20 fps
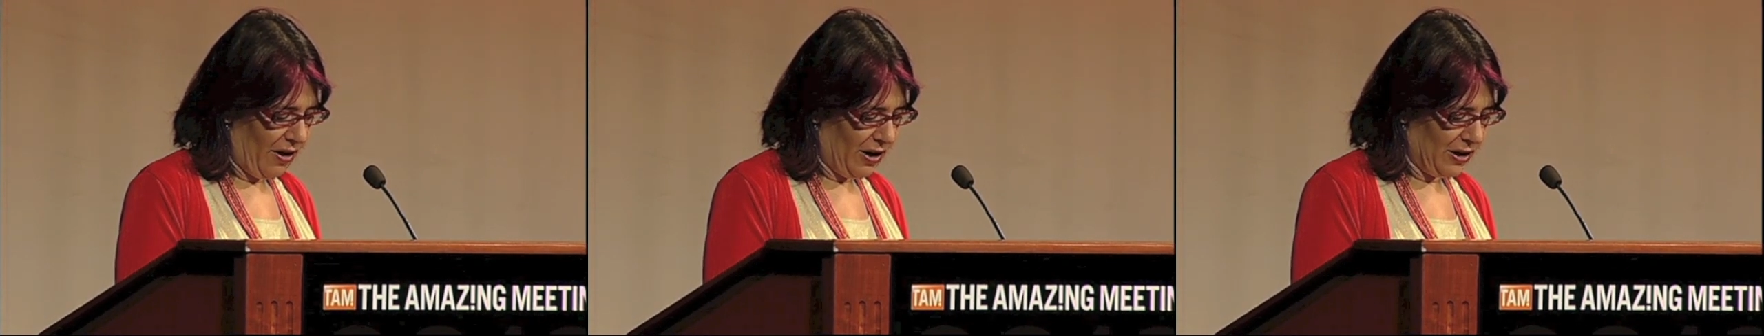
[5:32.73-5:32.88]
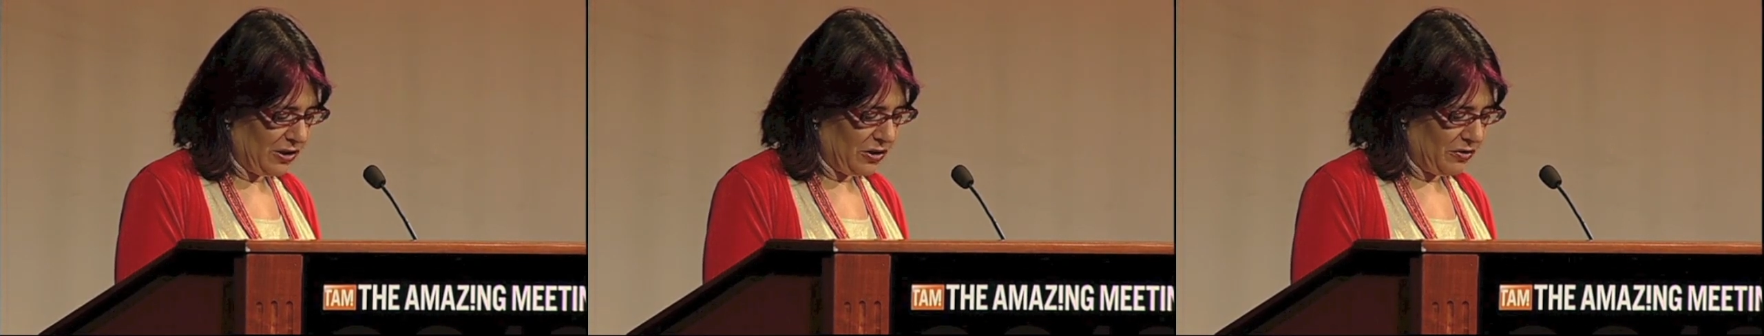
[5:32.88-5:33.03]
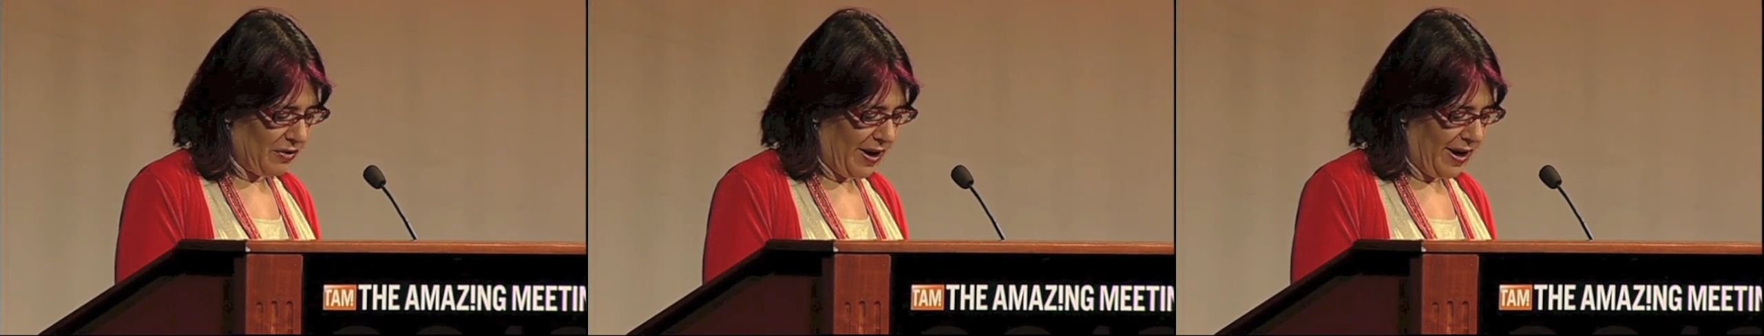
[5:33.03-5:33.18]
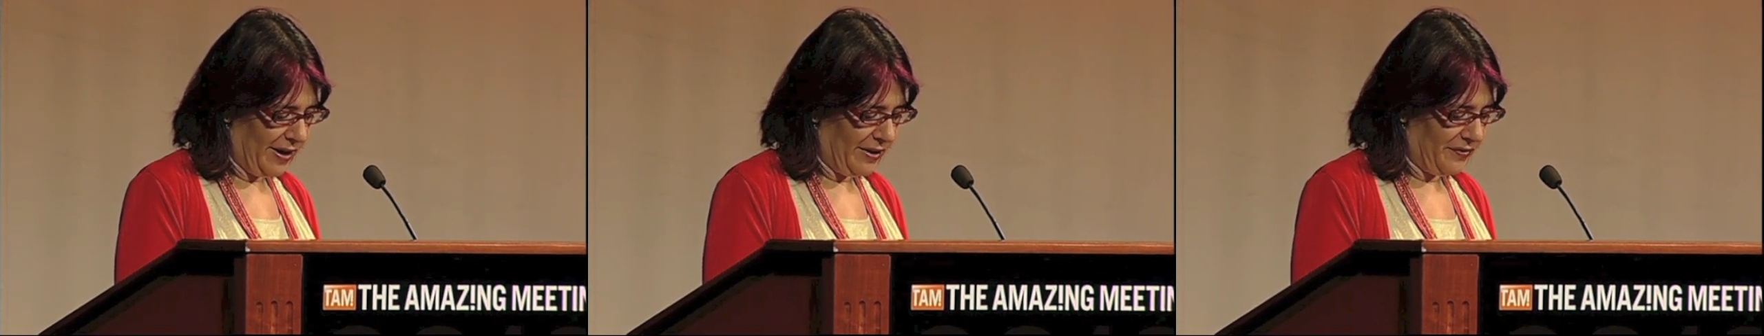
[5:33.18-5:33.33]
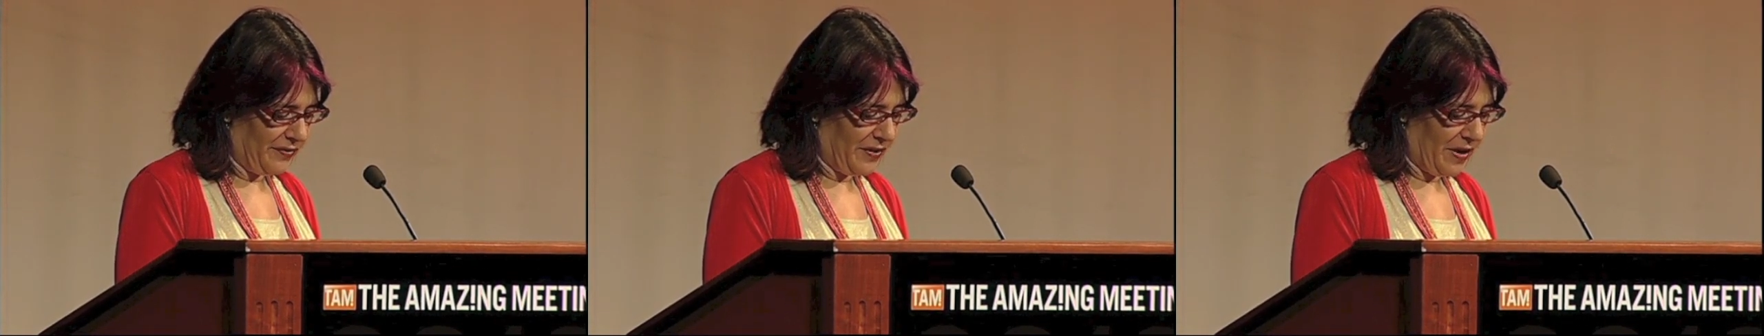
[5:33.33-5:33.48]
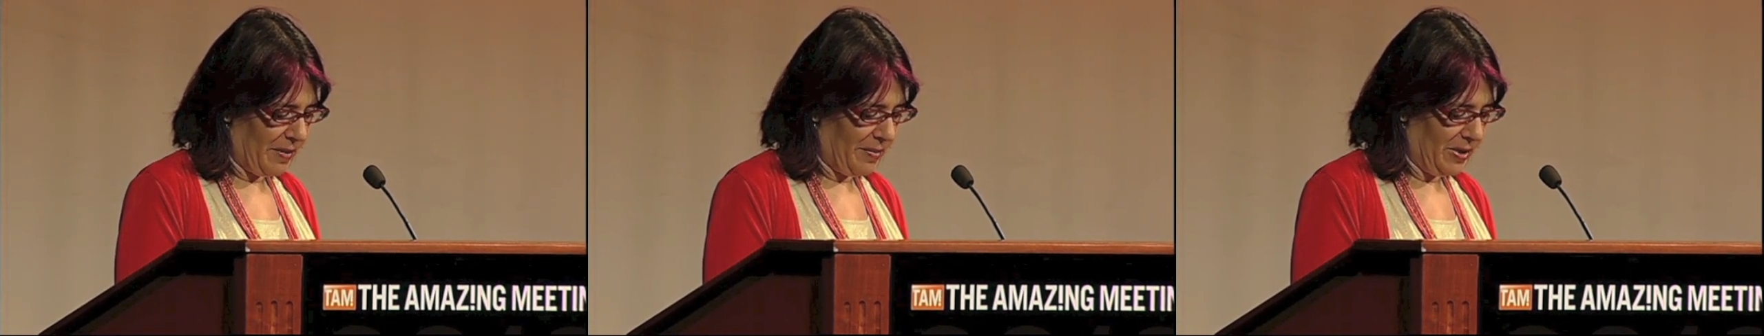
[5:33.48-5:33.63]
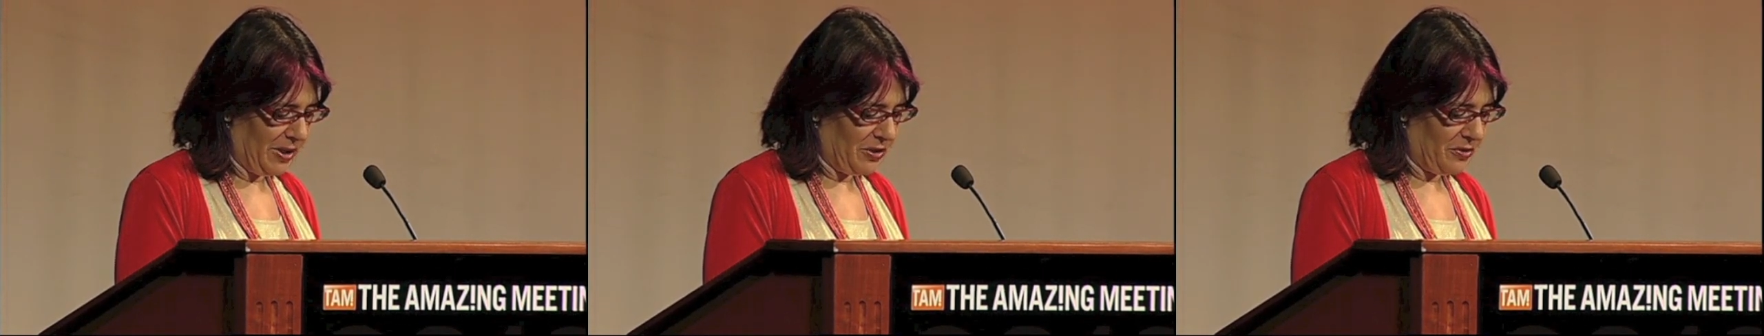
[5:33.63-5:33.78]
our dread of
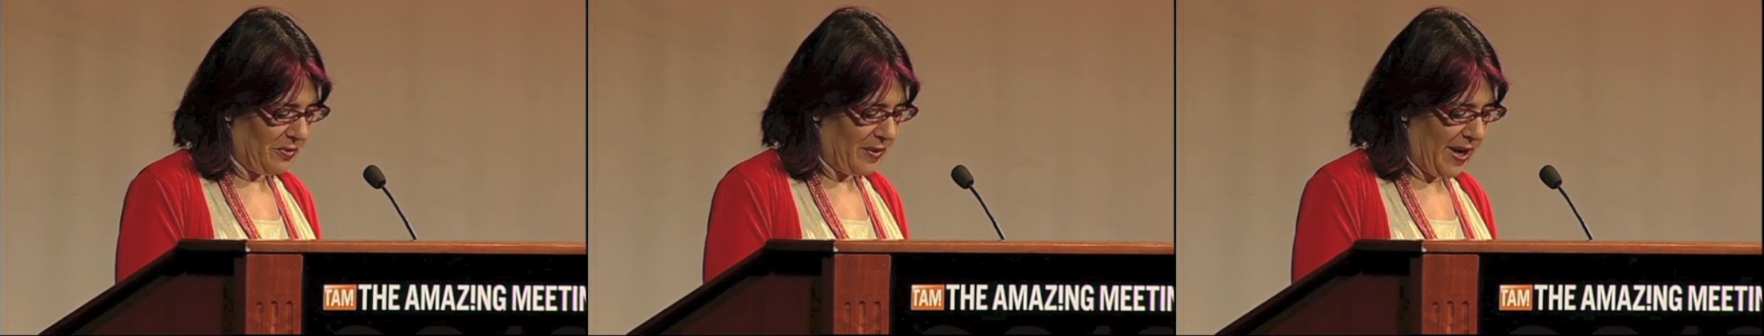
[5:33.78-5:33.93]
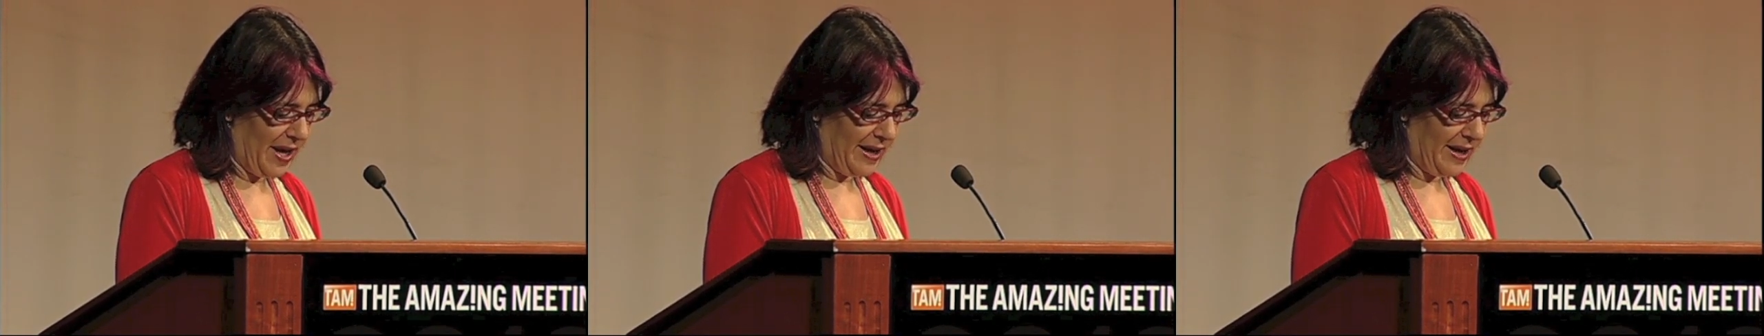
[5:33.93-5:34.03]
coming to an